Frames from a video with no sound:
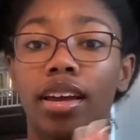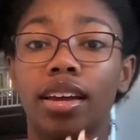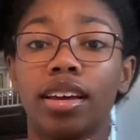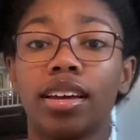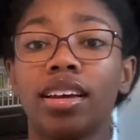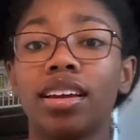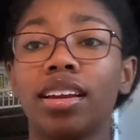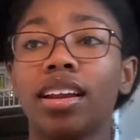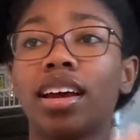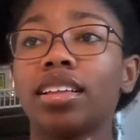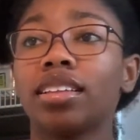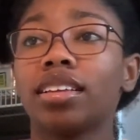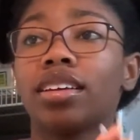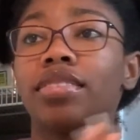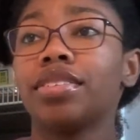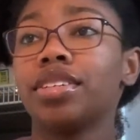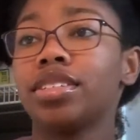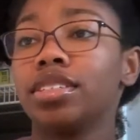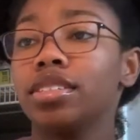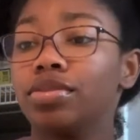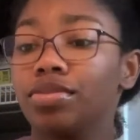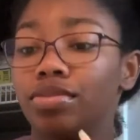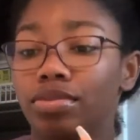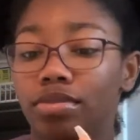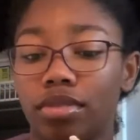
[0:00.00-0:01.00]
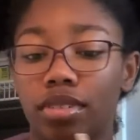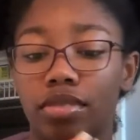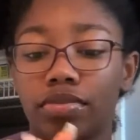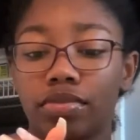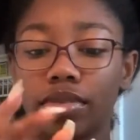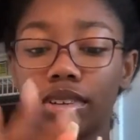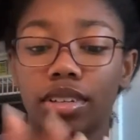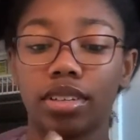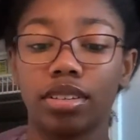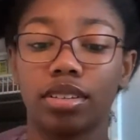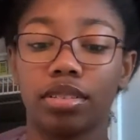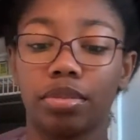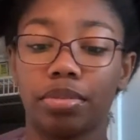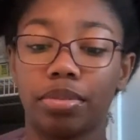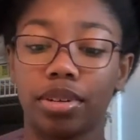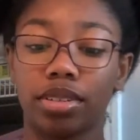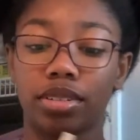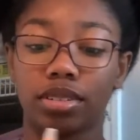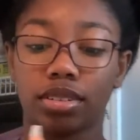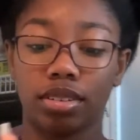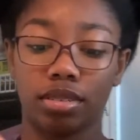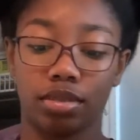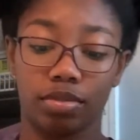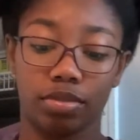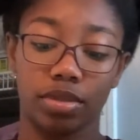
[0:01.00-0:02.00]
And I love it. It's really the
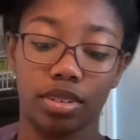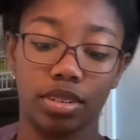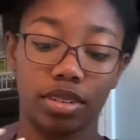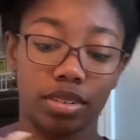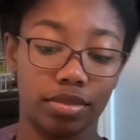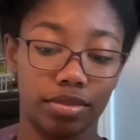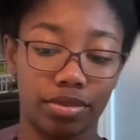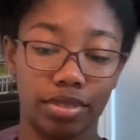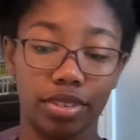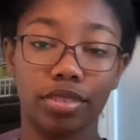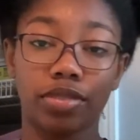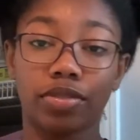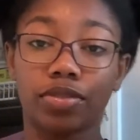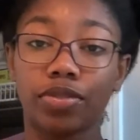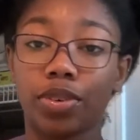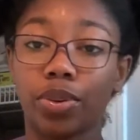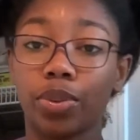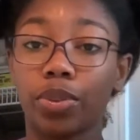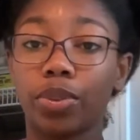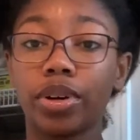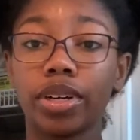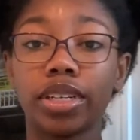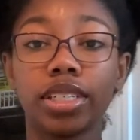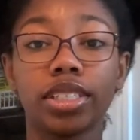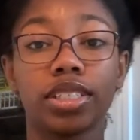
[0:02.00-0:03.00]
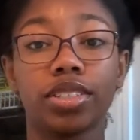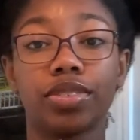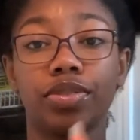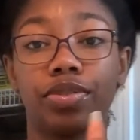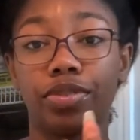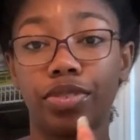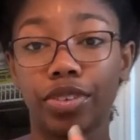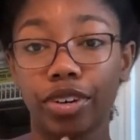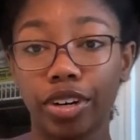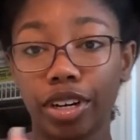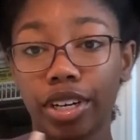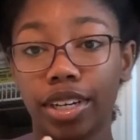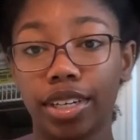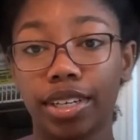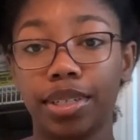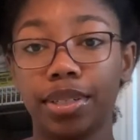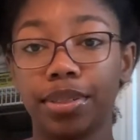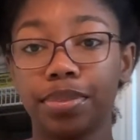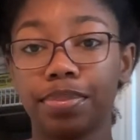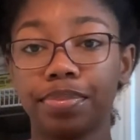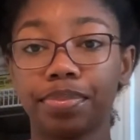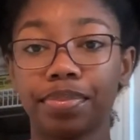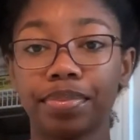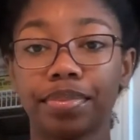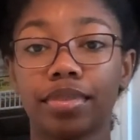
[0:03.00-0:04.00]
best time ever. For one, it's
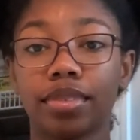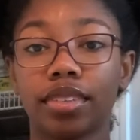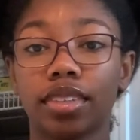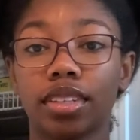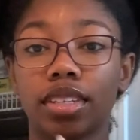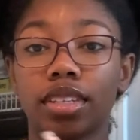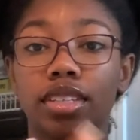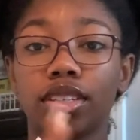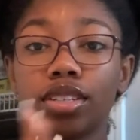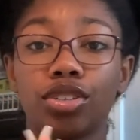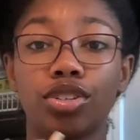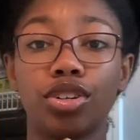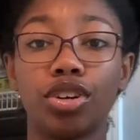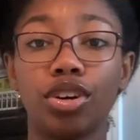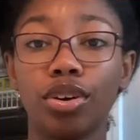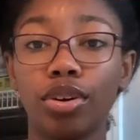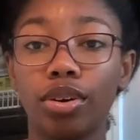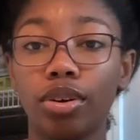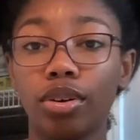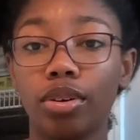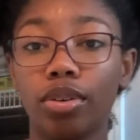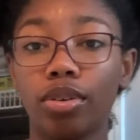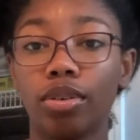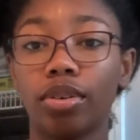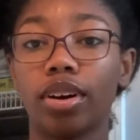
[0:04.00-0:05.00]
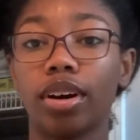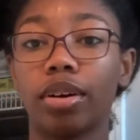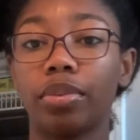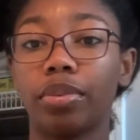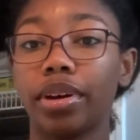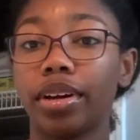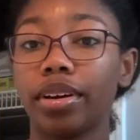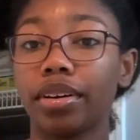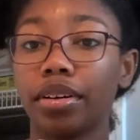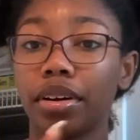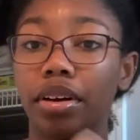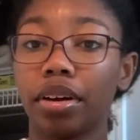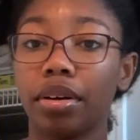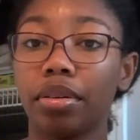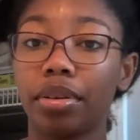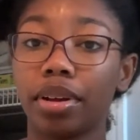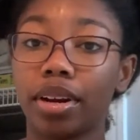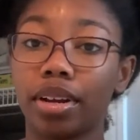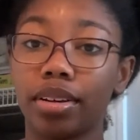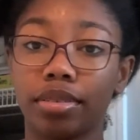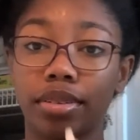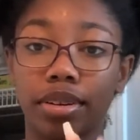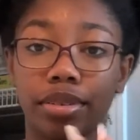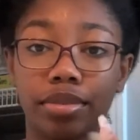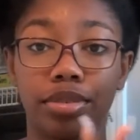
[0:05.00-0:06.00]
free. Two, I wake up and I
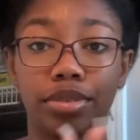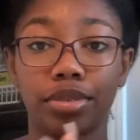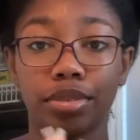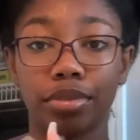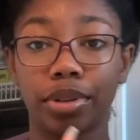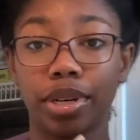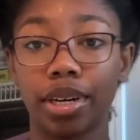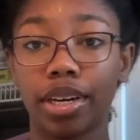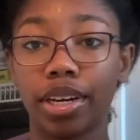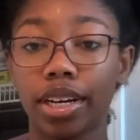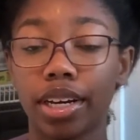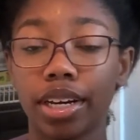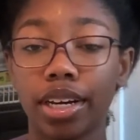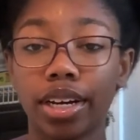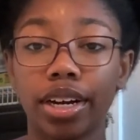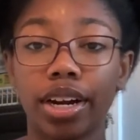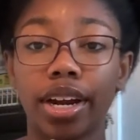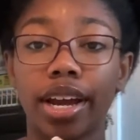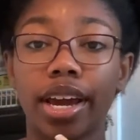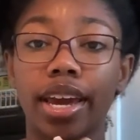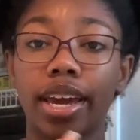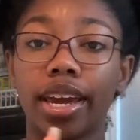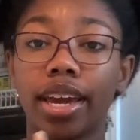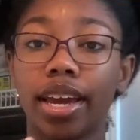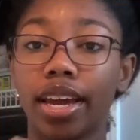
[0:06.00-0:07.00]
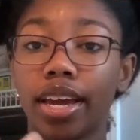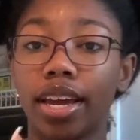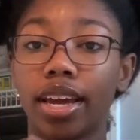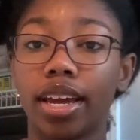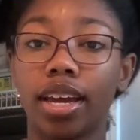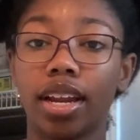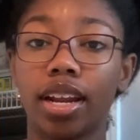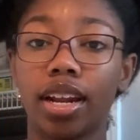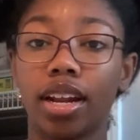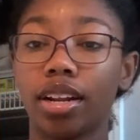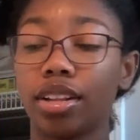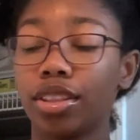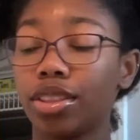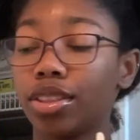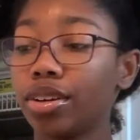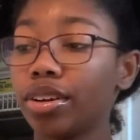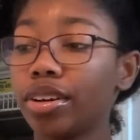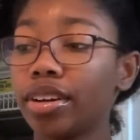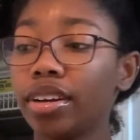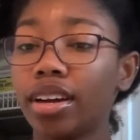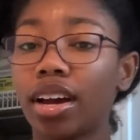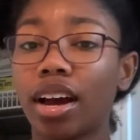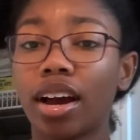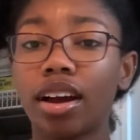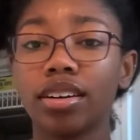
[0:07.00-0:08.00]
don't have to do my hair. And
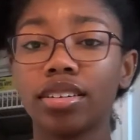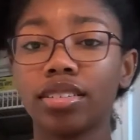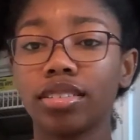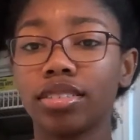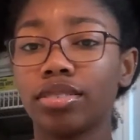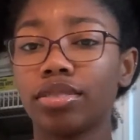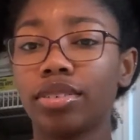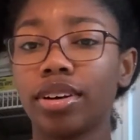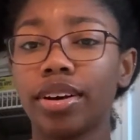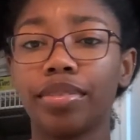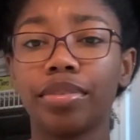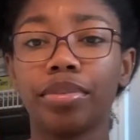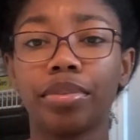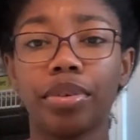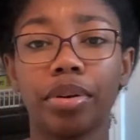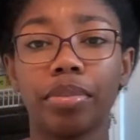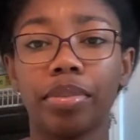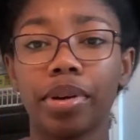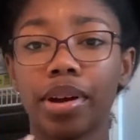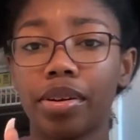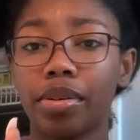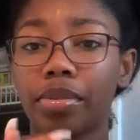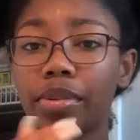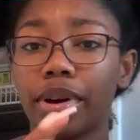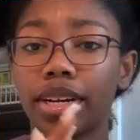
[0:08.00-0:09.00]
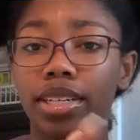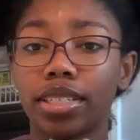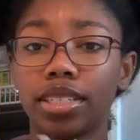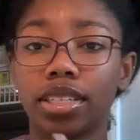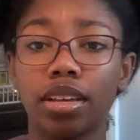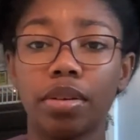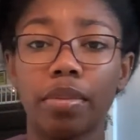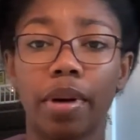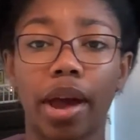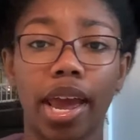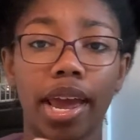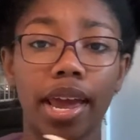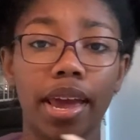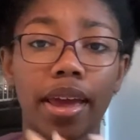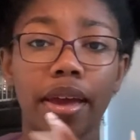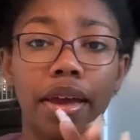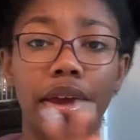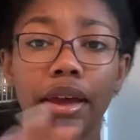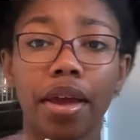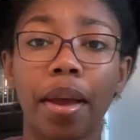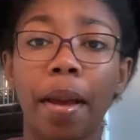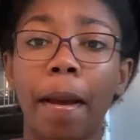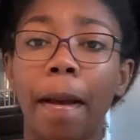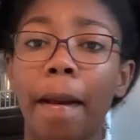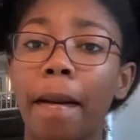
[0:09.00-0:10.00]
three, honestly, don't have to worry about nobody seeing my
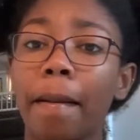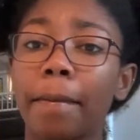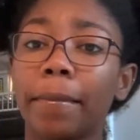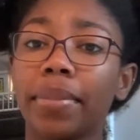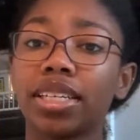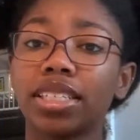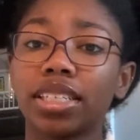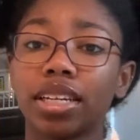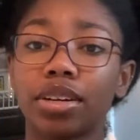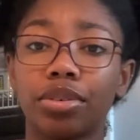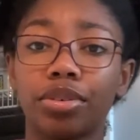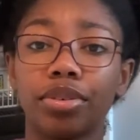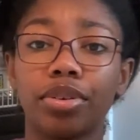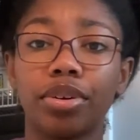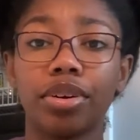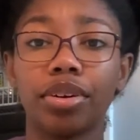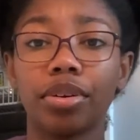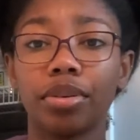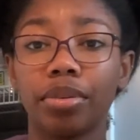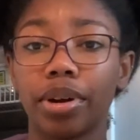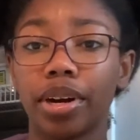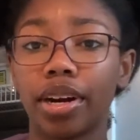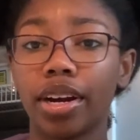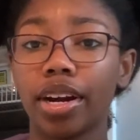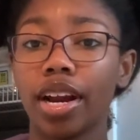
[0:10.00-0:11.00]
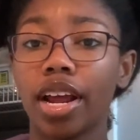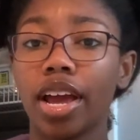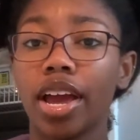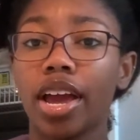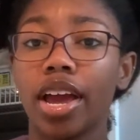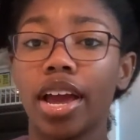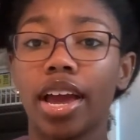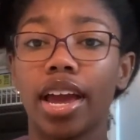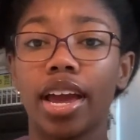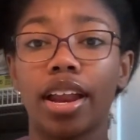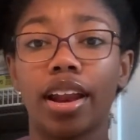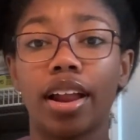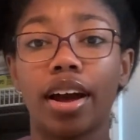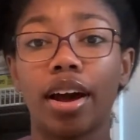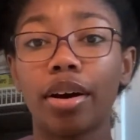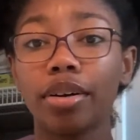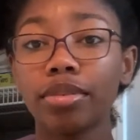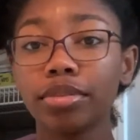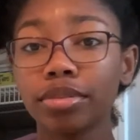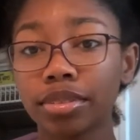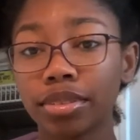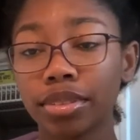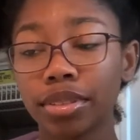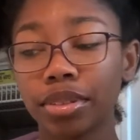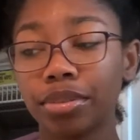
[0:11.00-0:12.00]
head because I don't go nowhere. And
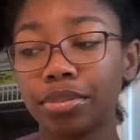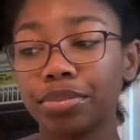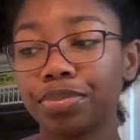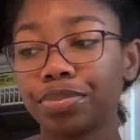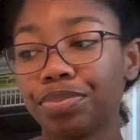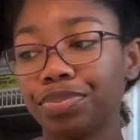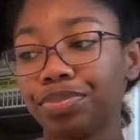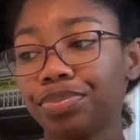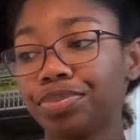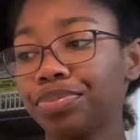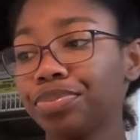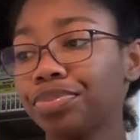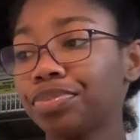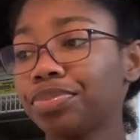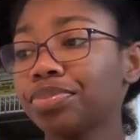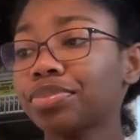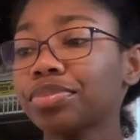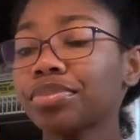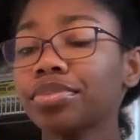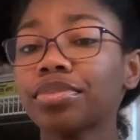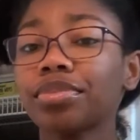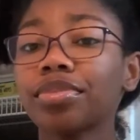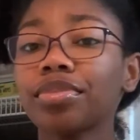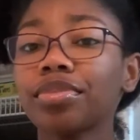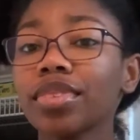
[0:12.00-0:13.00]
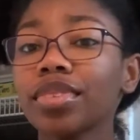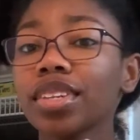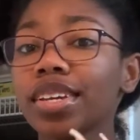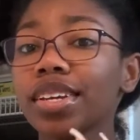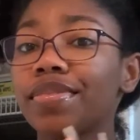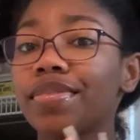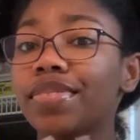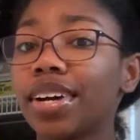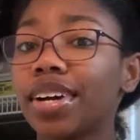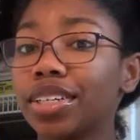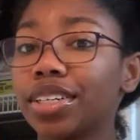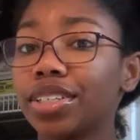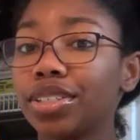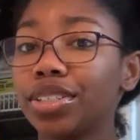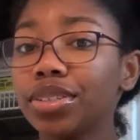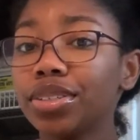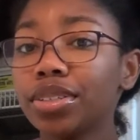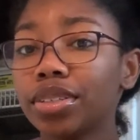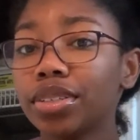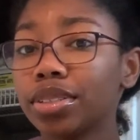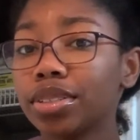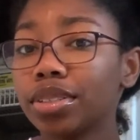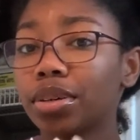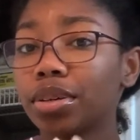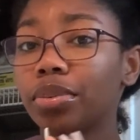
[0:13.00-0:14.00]
also, if I do
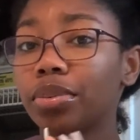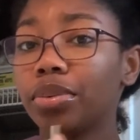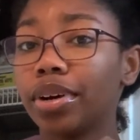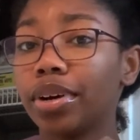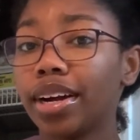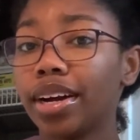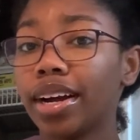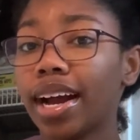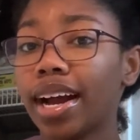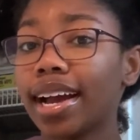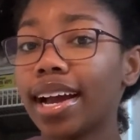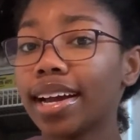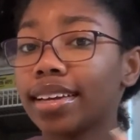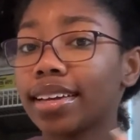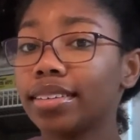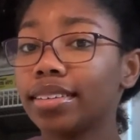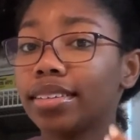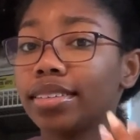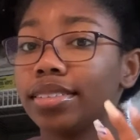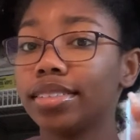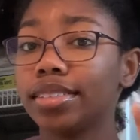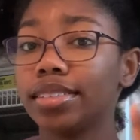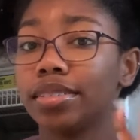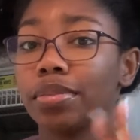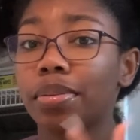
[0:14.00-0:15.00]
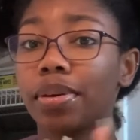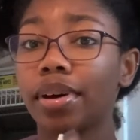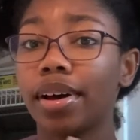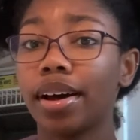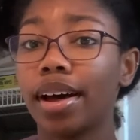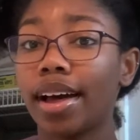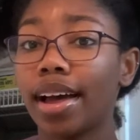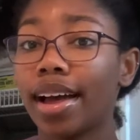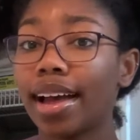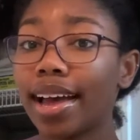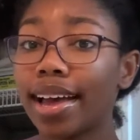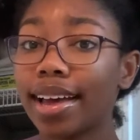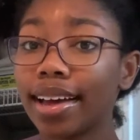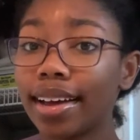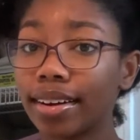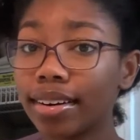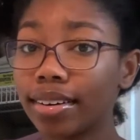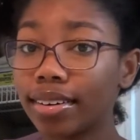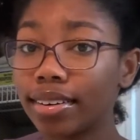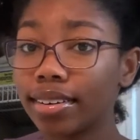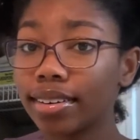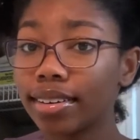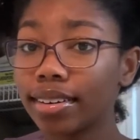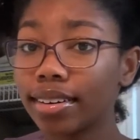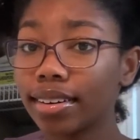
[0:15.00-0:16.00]
go somewhere, I can literally just put a hat
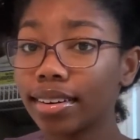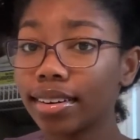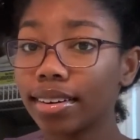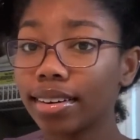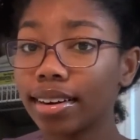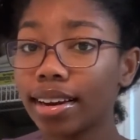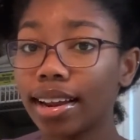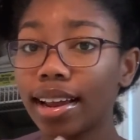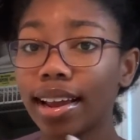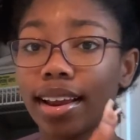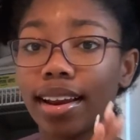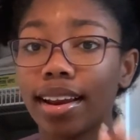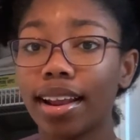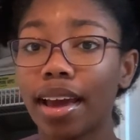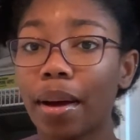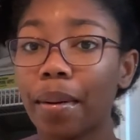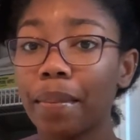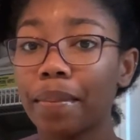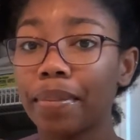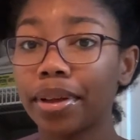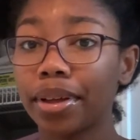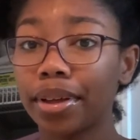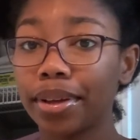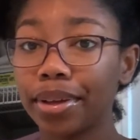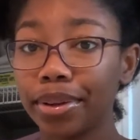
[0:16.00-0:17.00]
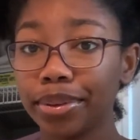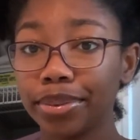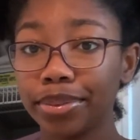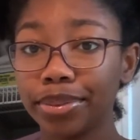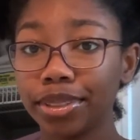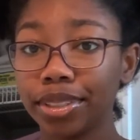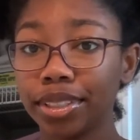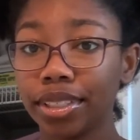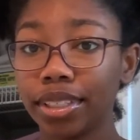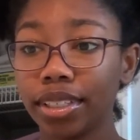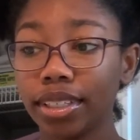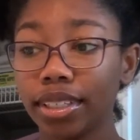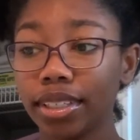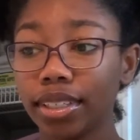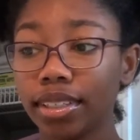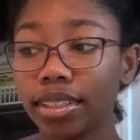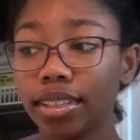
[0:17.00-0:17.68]
on and I'm Gucci.